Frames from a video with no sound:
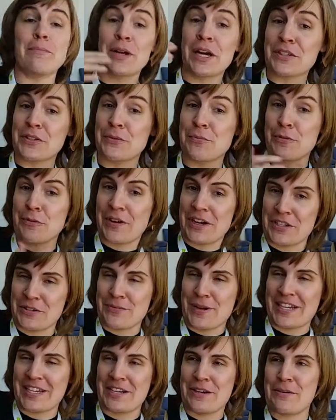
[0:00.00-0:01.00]
I'm not super
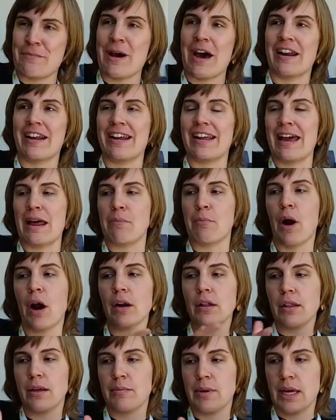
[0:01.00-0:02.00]
regimented about it yet,
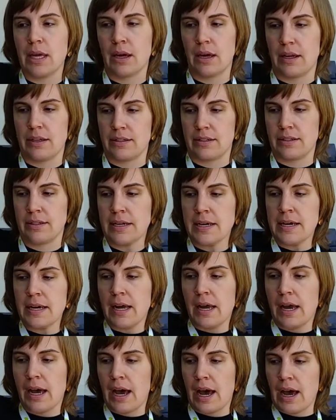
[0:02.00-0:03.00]
partly because
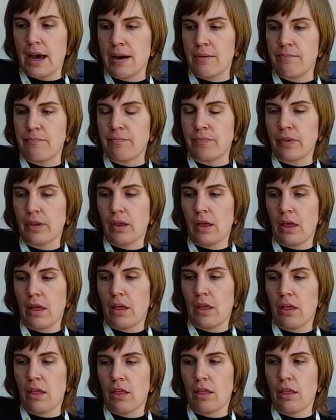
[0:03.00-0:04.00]
um,
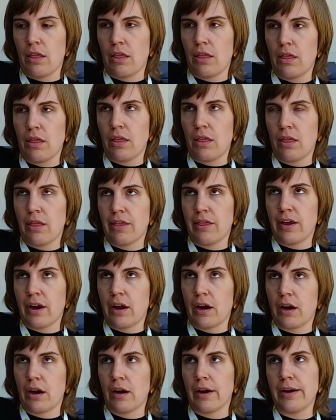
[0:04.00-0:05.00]

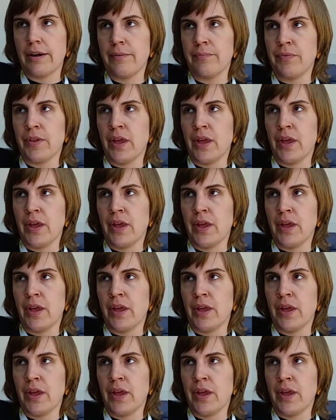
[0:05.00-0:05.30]
there